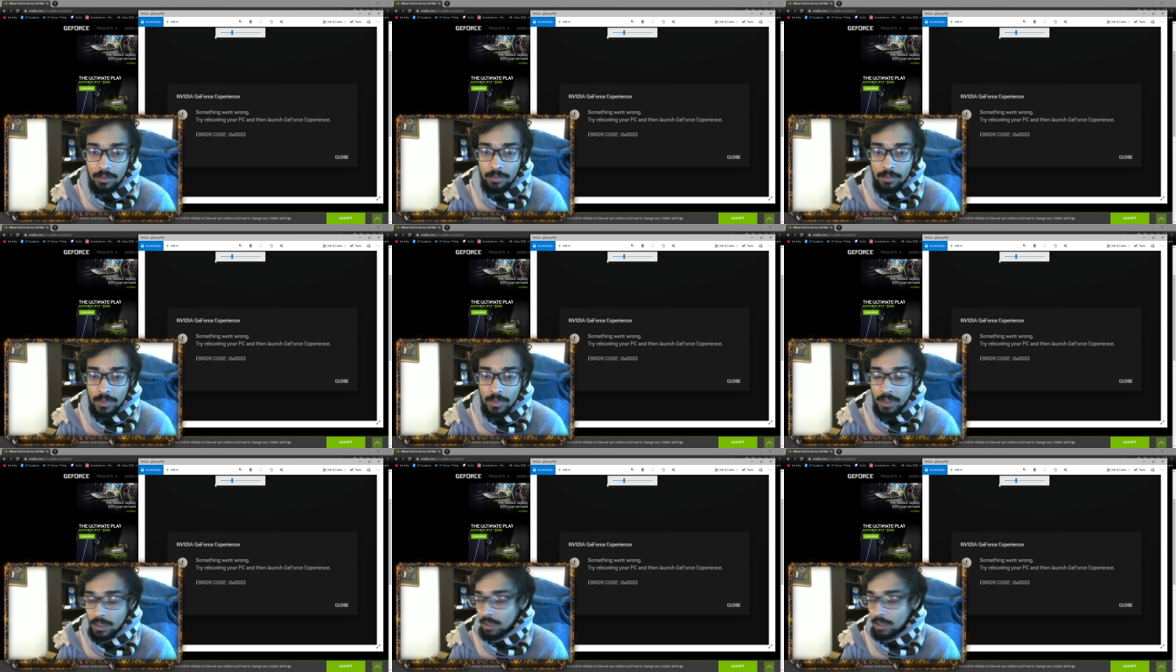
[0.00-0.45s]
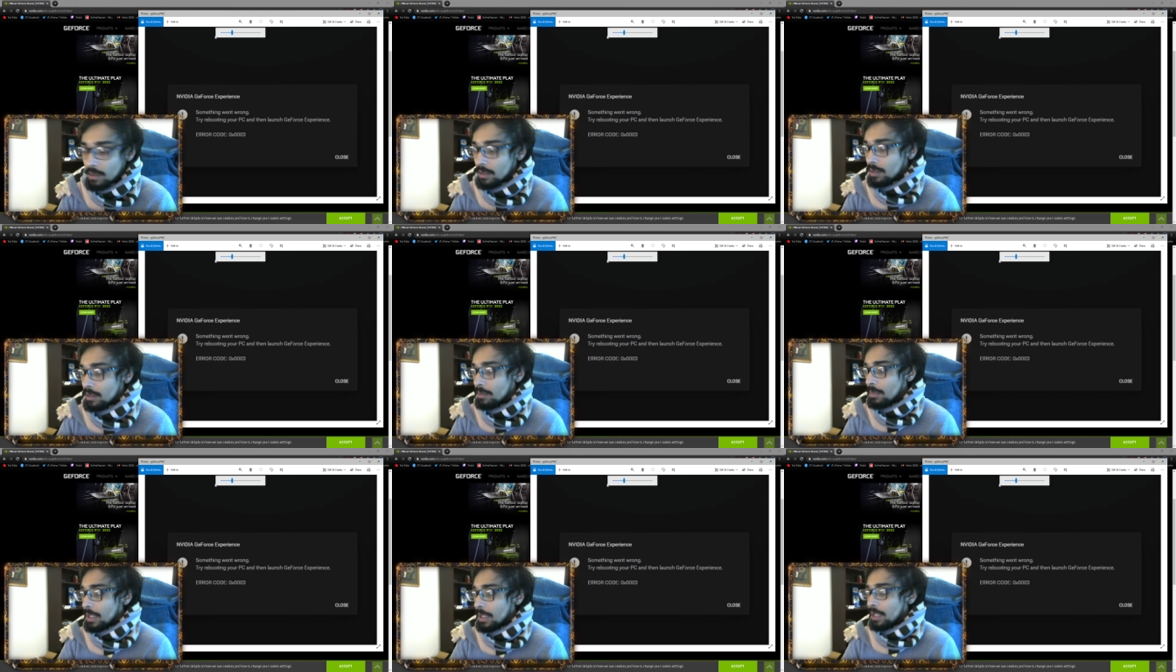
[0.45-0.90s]

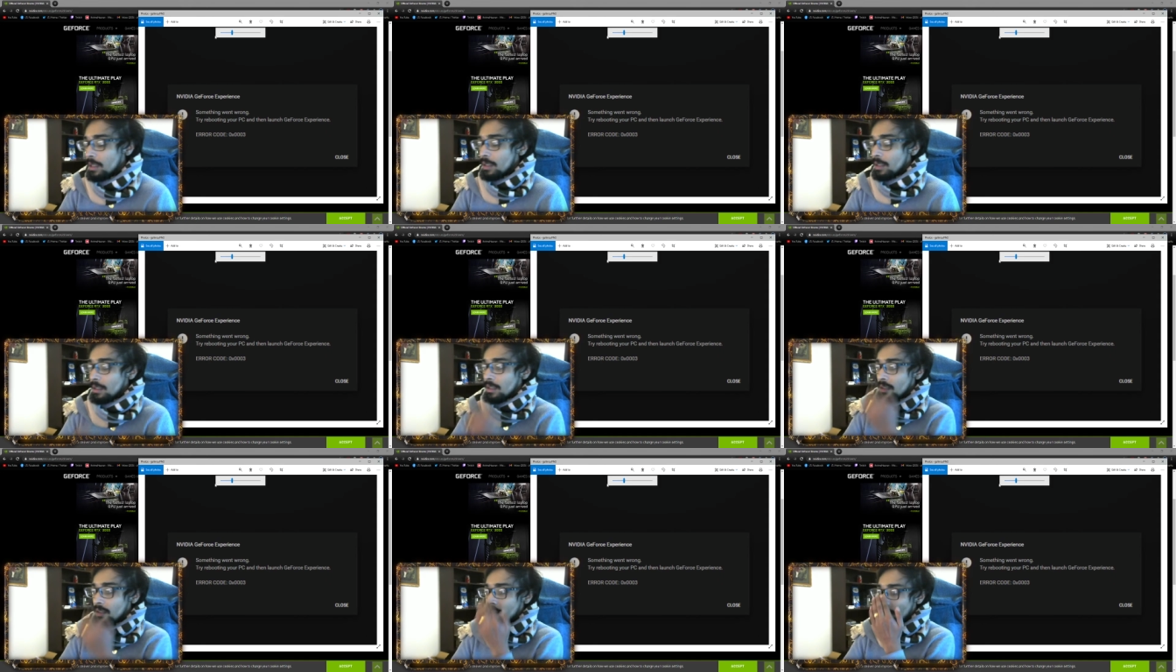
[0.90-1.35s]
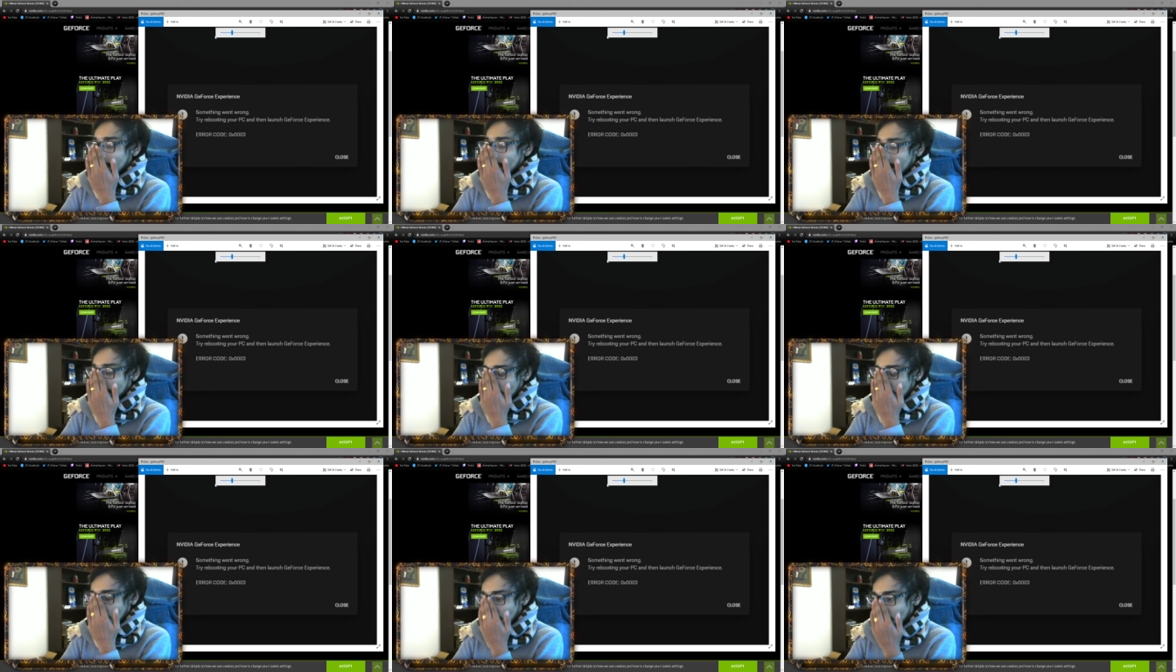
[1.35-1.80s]
system and then I was
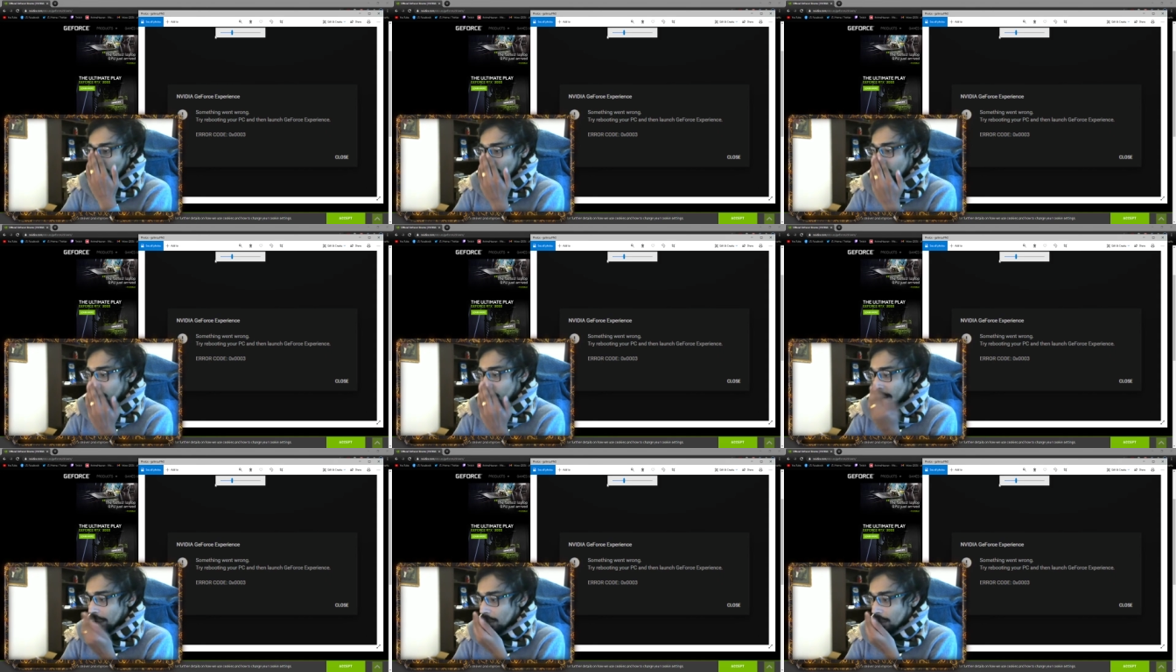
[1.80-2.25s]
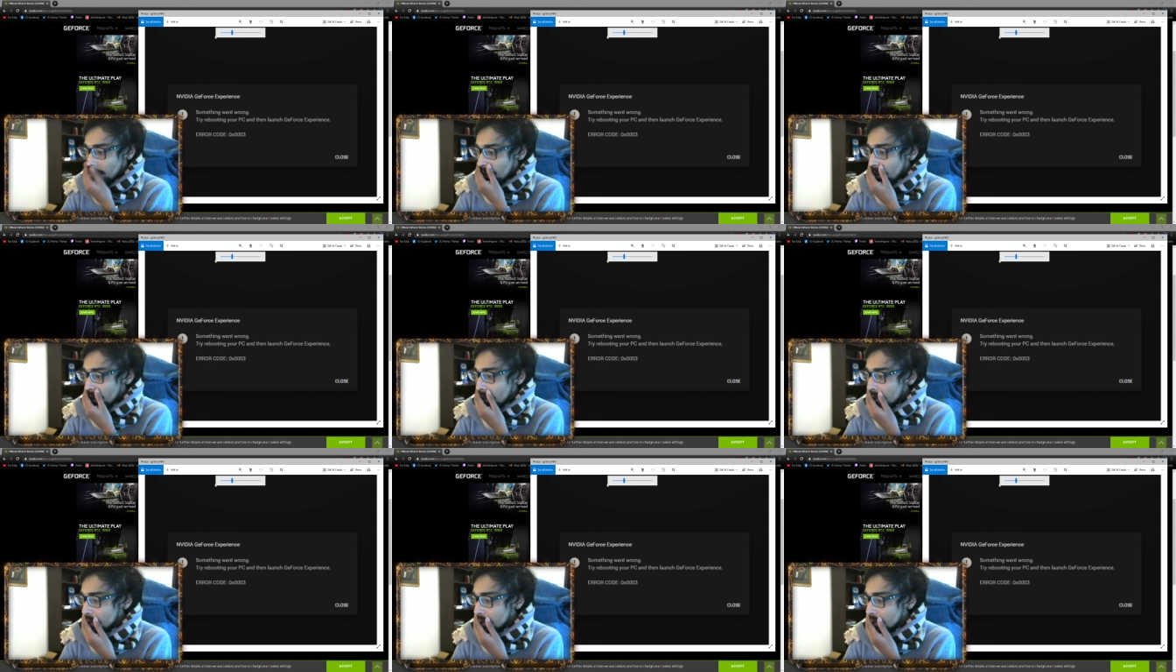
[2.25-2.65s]
like oh my god